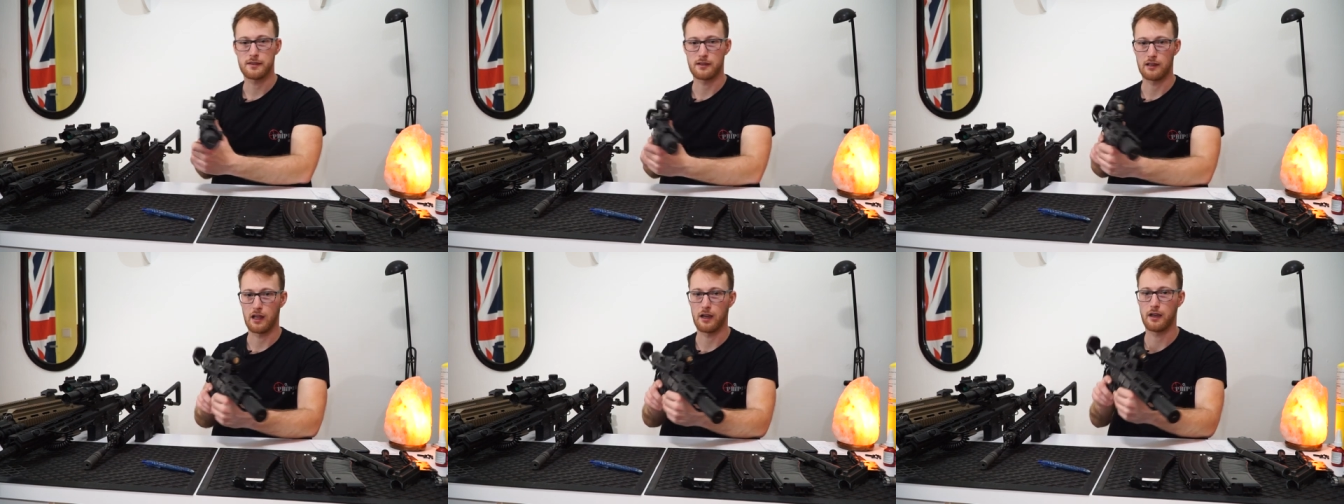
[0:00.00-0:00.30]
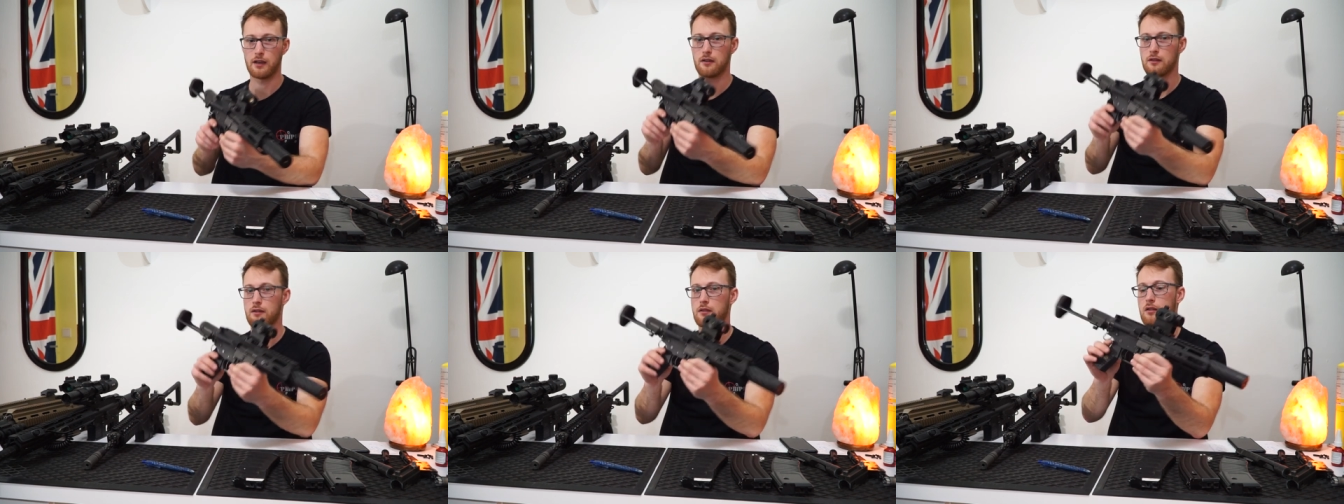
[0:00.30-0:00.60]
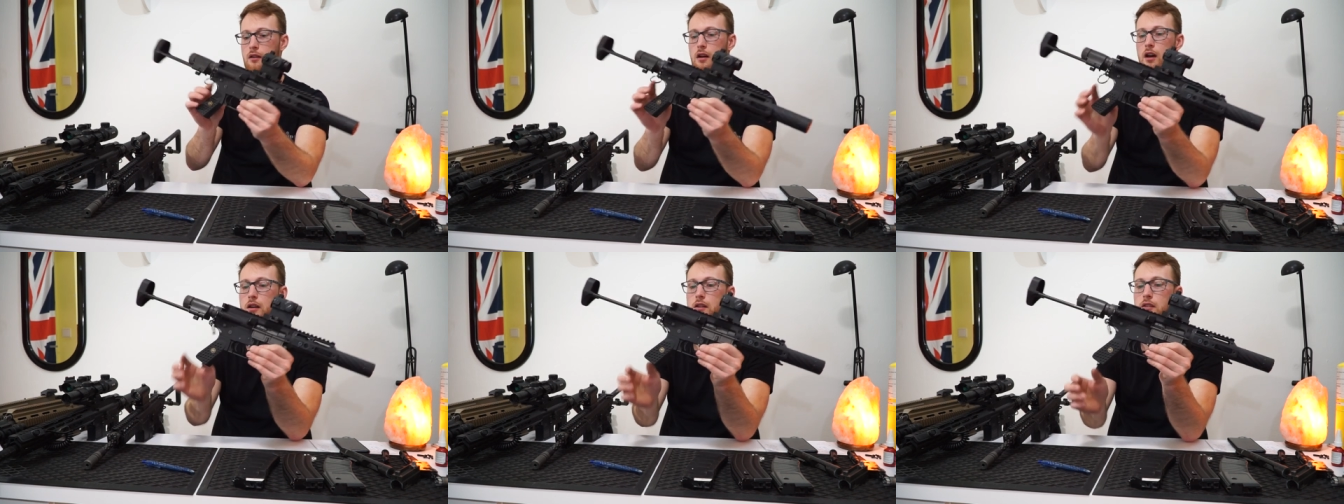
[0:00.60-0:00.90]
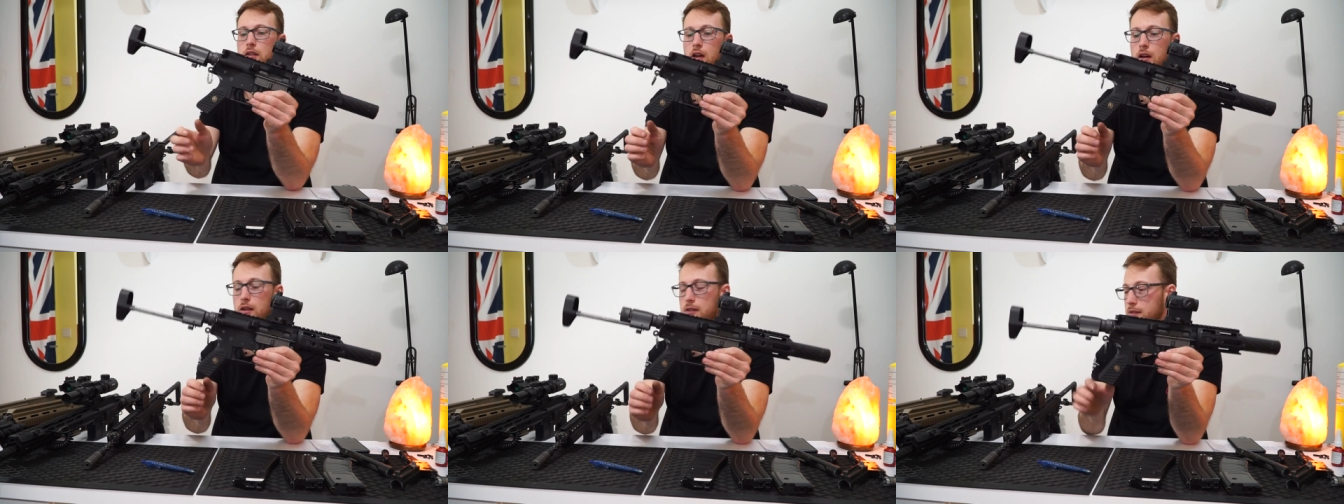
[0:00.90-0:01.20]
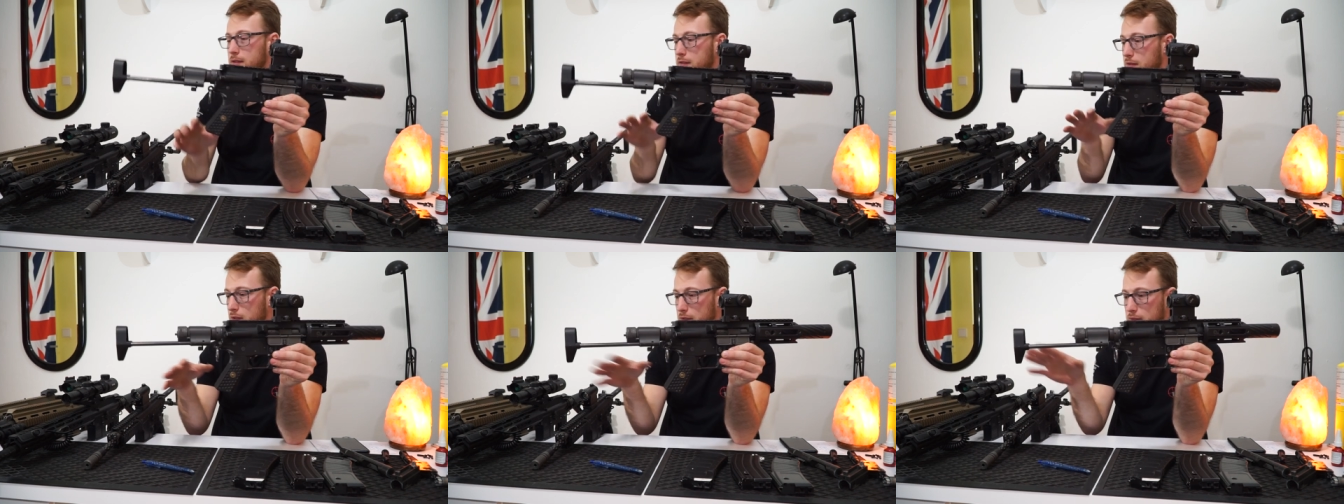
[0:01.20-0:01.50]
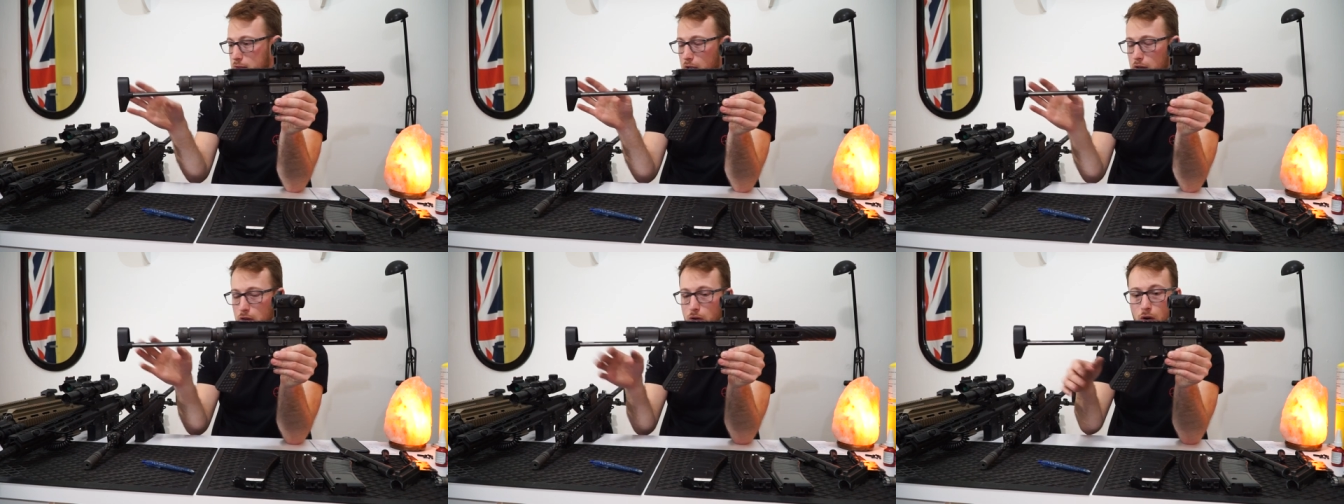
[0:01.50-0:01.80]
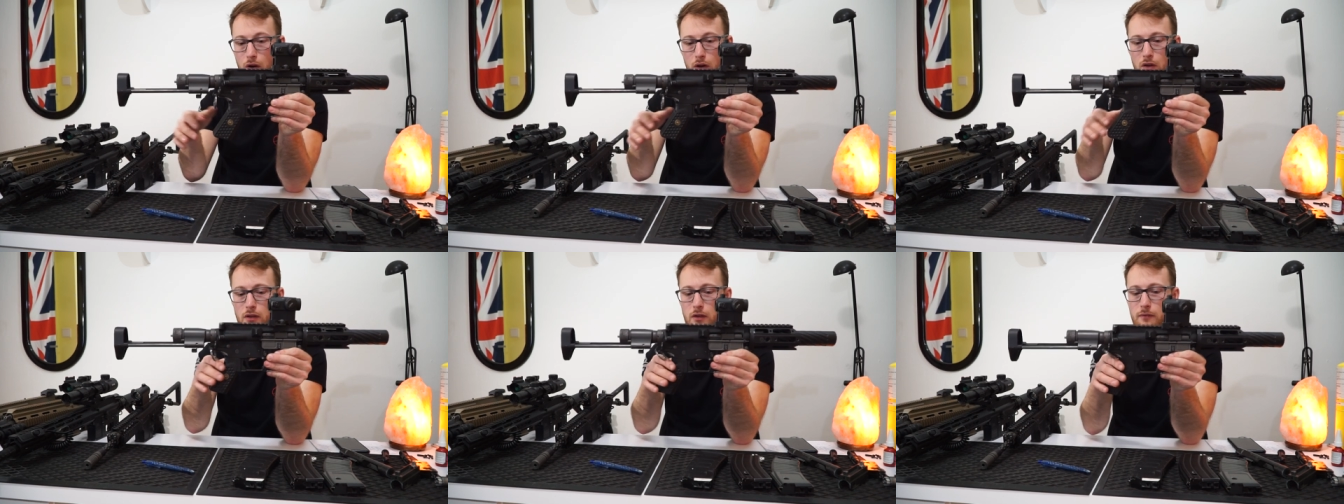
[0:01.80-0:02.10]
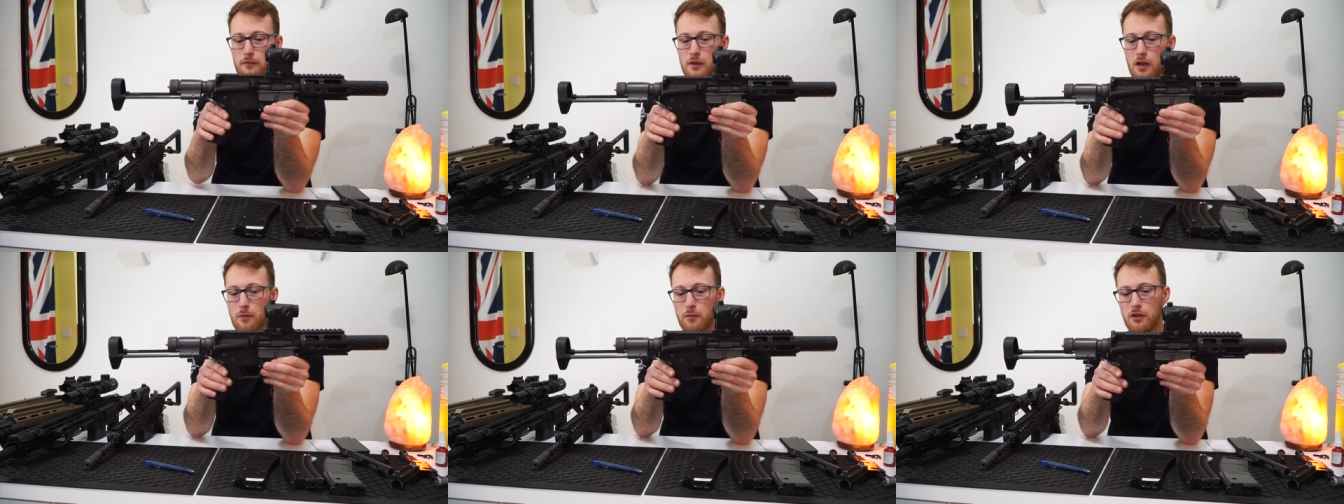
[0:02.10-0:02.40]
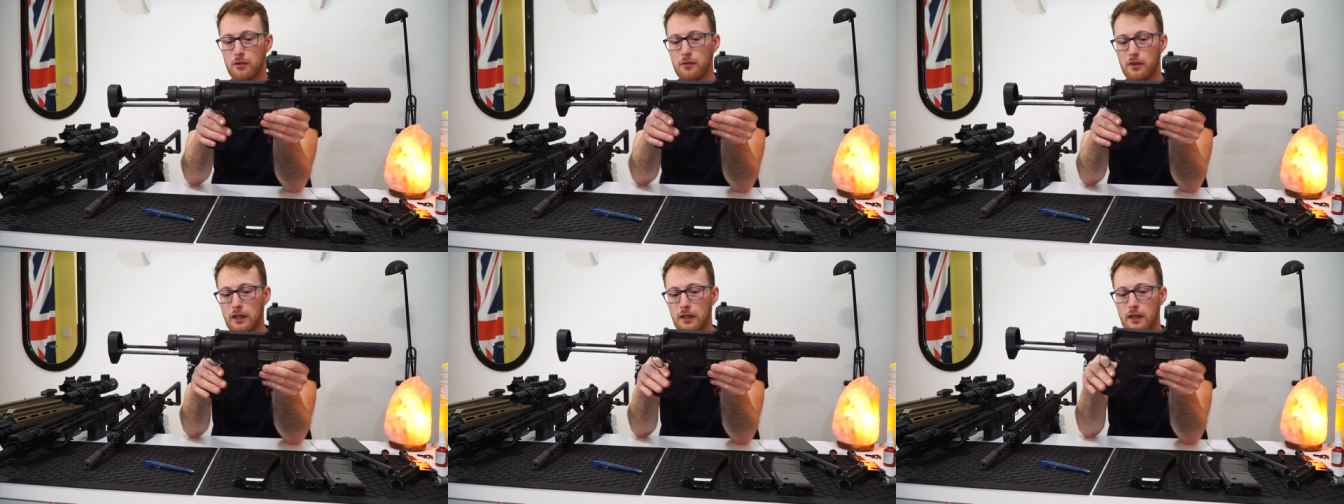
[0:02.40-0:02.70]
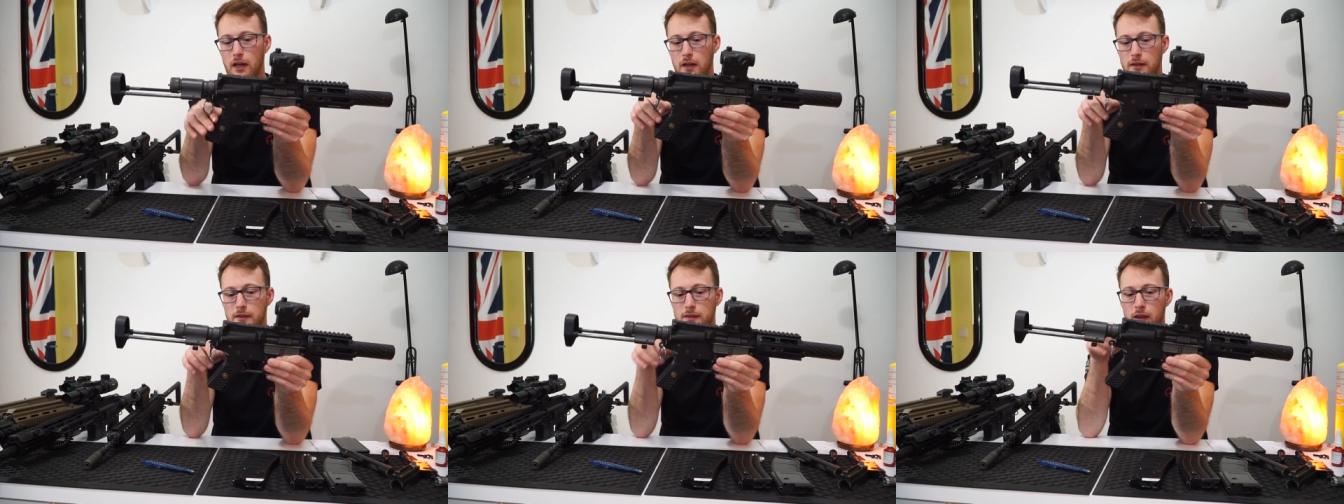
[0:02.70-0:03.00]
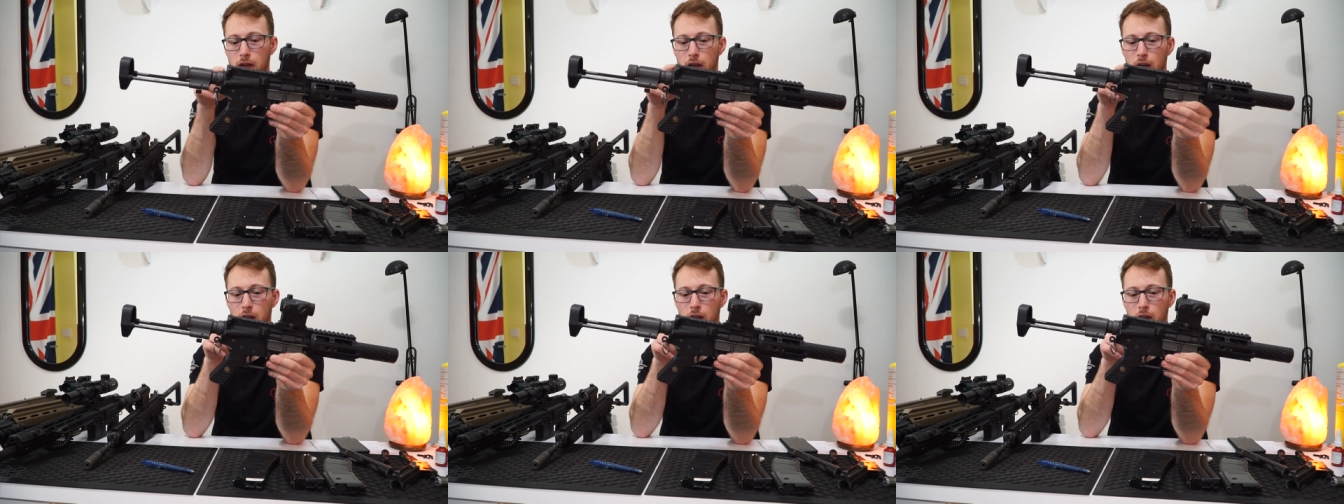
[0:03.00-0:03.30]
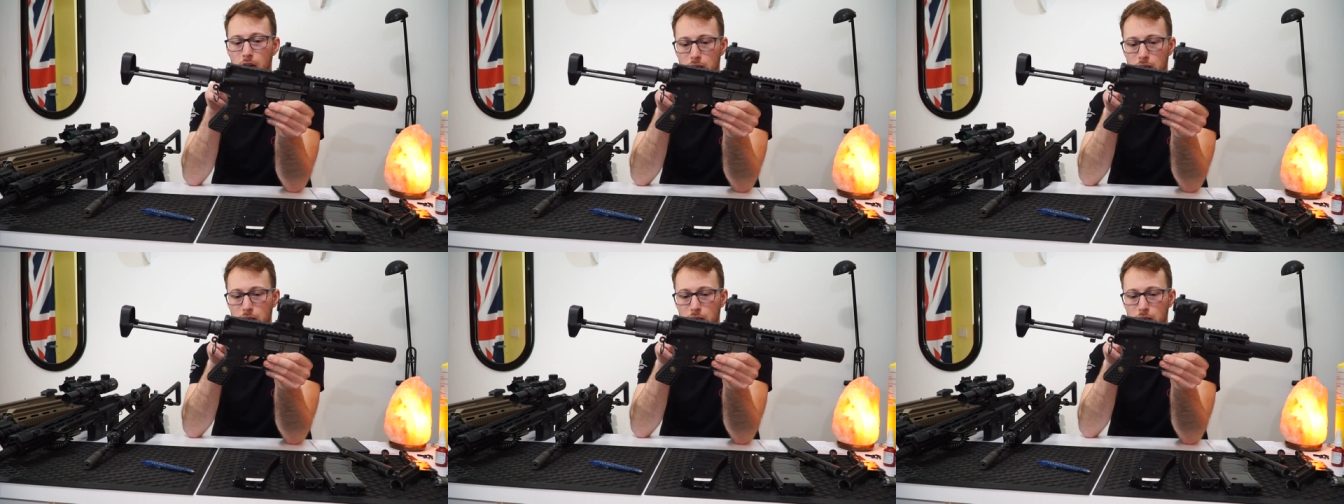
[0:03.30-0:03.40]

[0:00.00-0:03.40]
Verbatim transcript: Just like other guns, just like all the WE guns,